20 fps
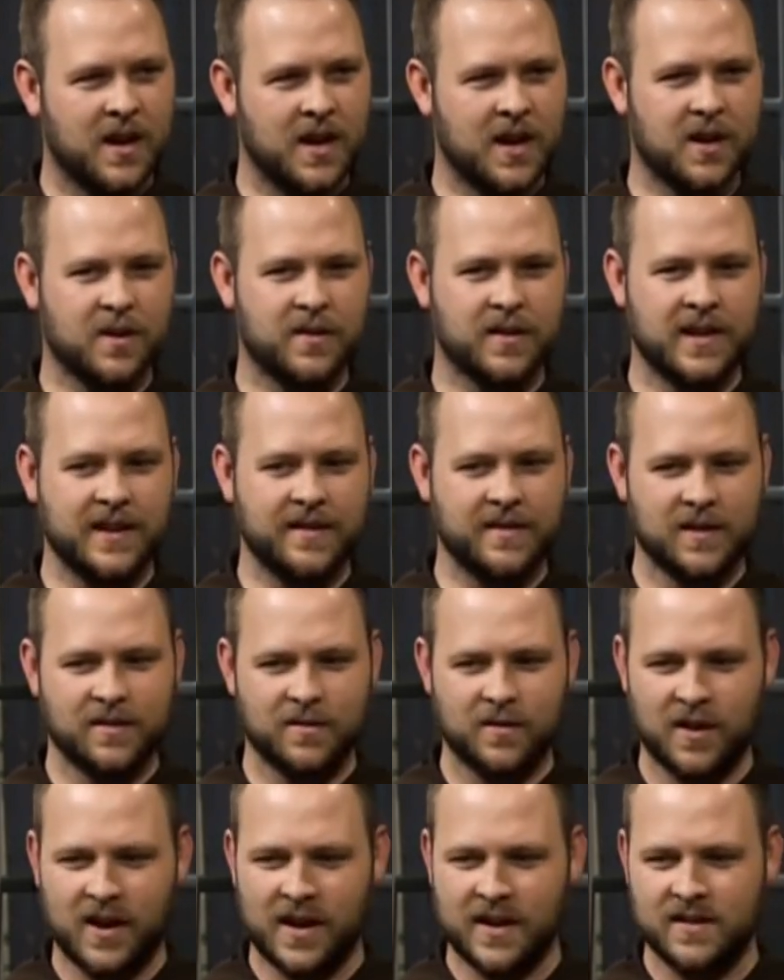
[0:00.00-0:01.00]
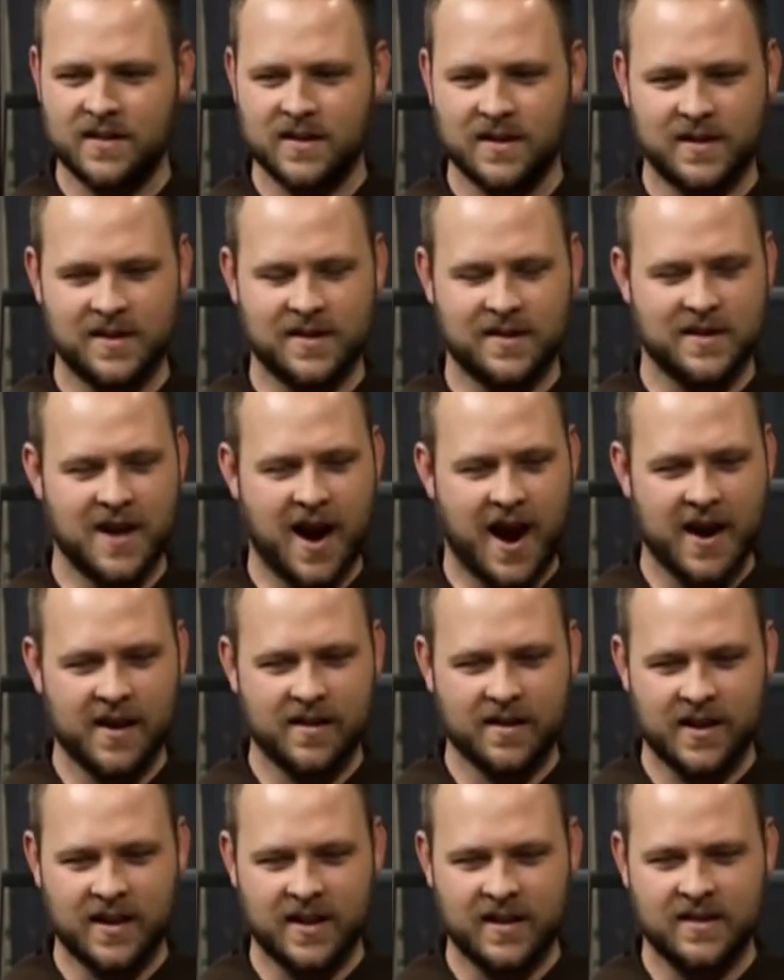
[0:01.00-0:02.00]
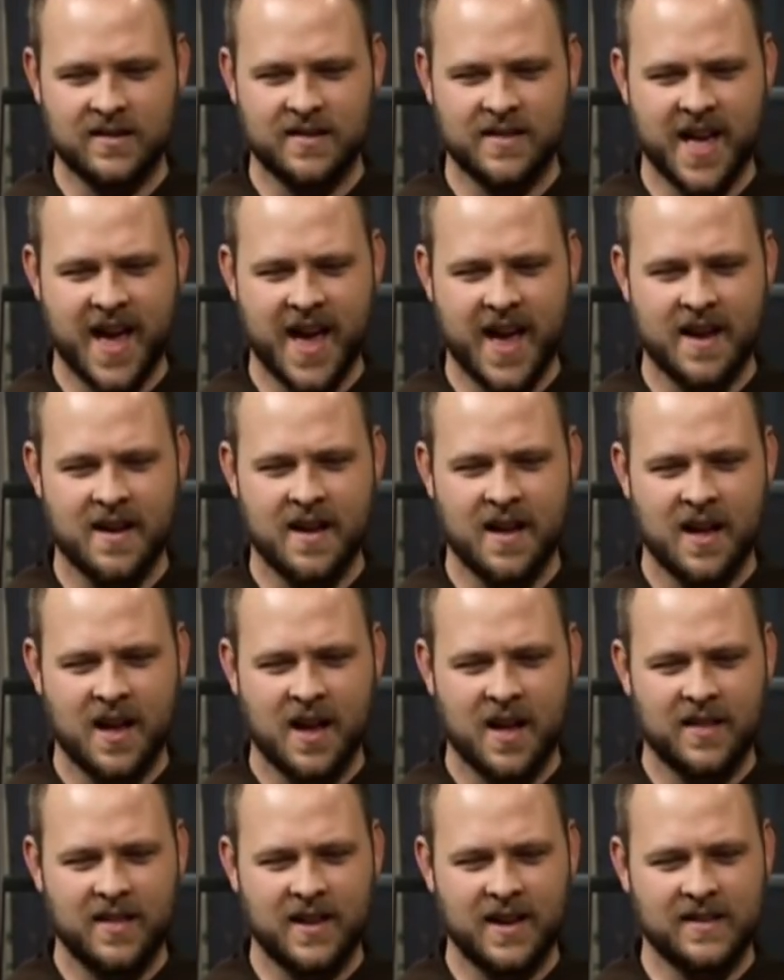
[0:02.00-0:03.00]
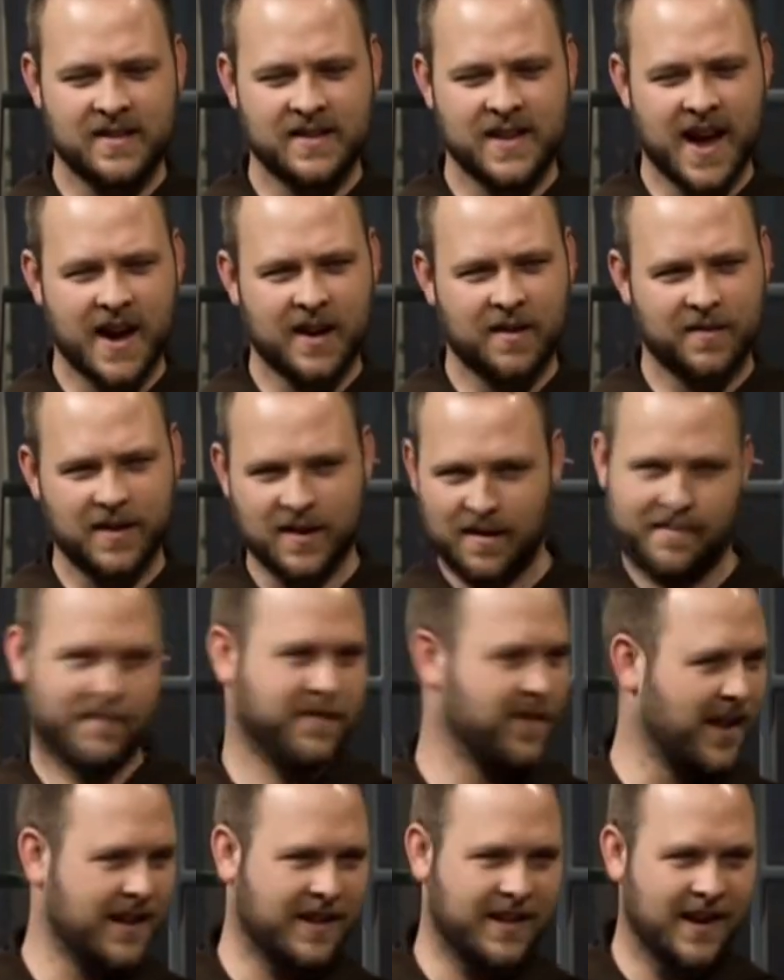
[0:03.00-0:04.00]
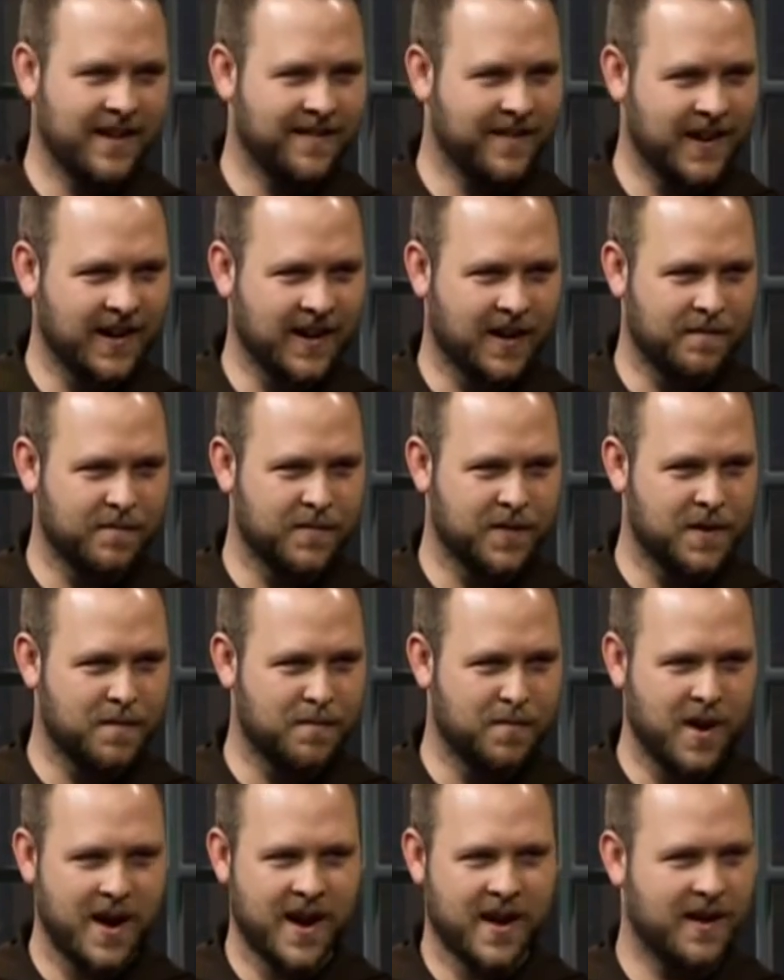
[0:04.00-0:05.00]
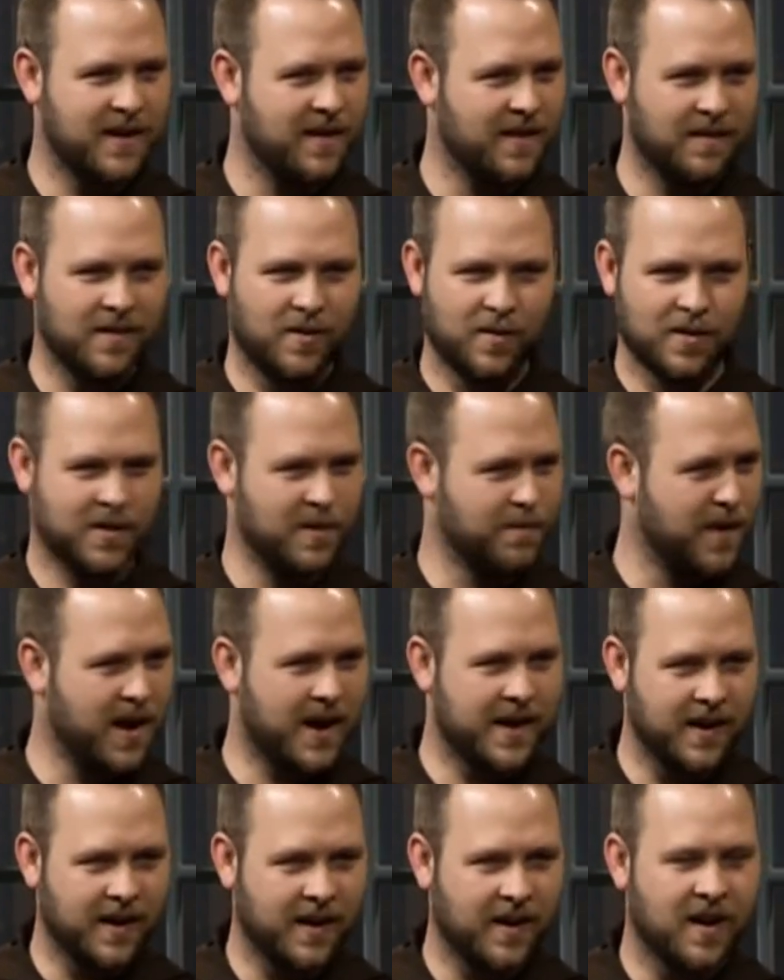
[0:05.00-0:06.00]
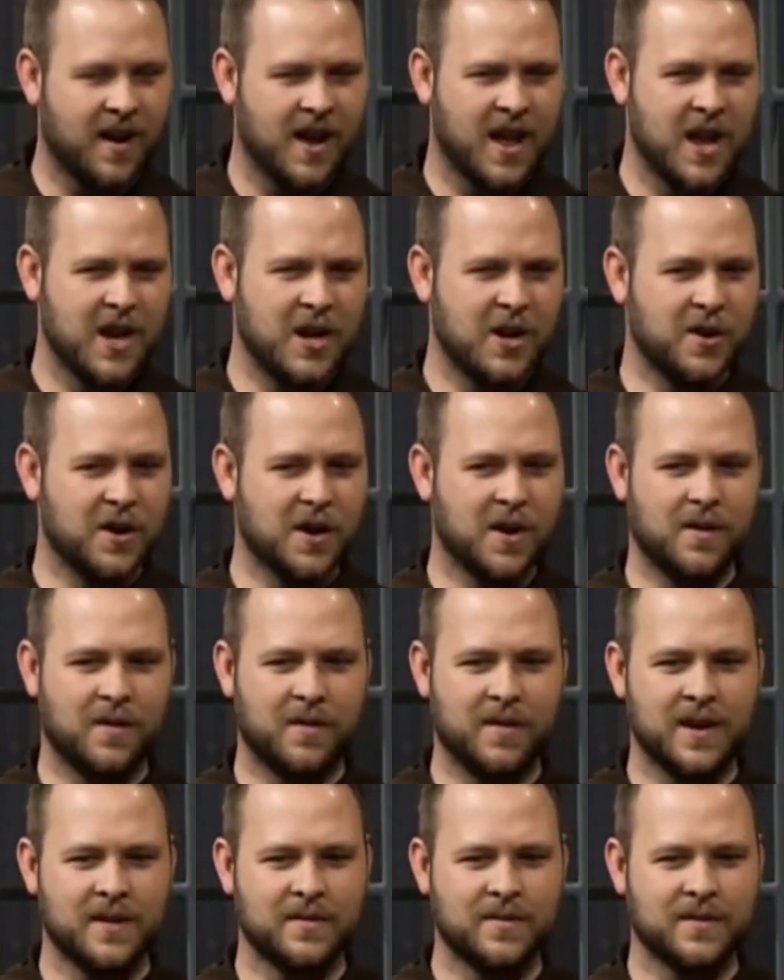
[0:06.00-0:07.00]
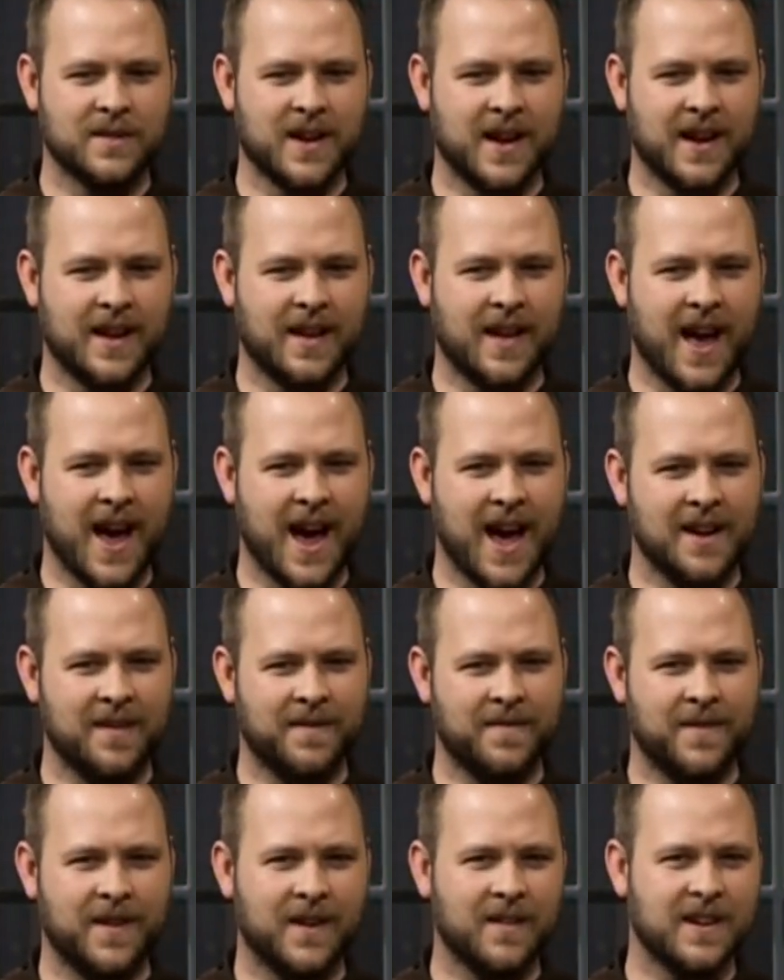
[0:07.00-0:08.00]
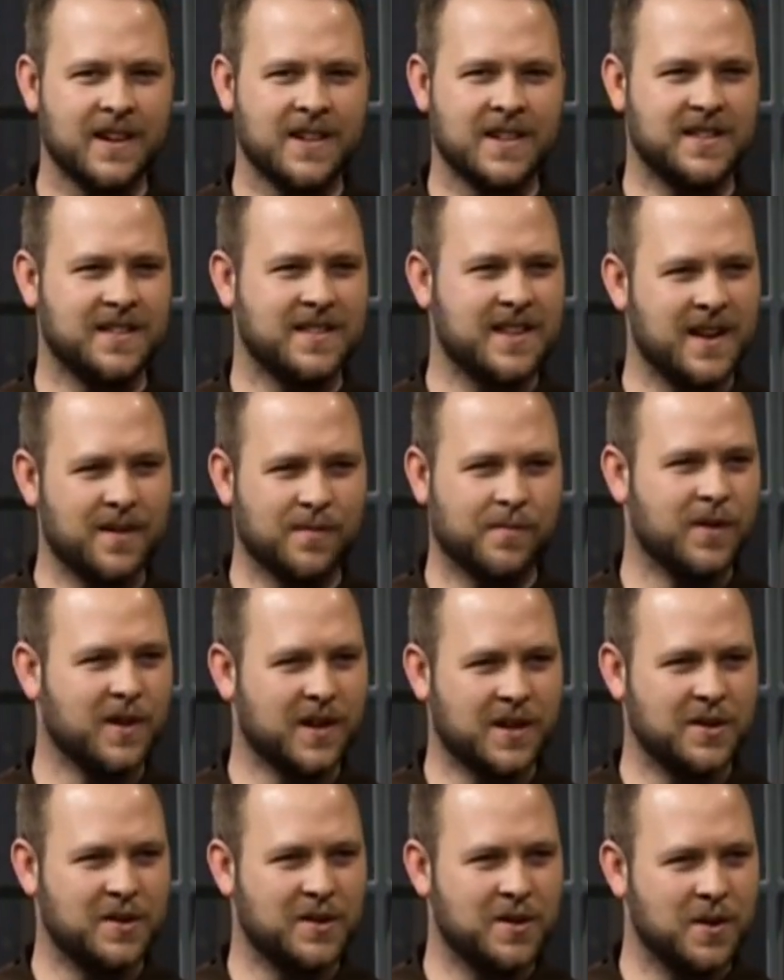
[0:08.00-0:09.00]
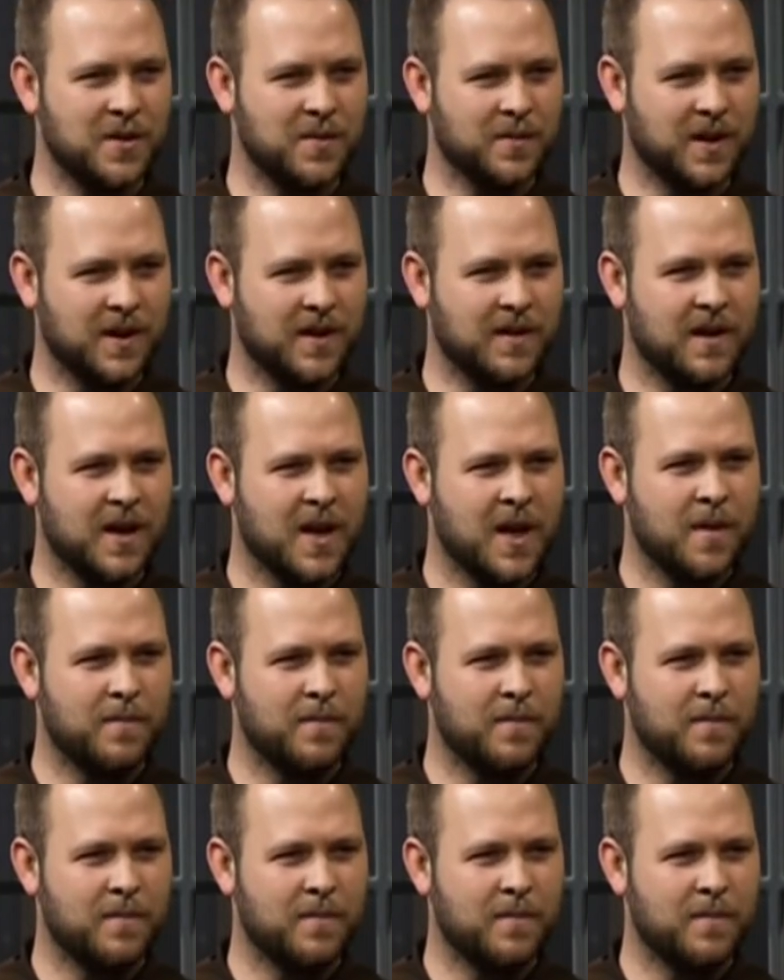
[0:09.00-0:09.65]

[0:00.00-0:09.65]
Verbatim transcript: you know, and even writes in his diaries that the sacrifice of like giving up the bread mm-hmm. or the butter, yes. you know, it was like out of fear he just didn't want to do it.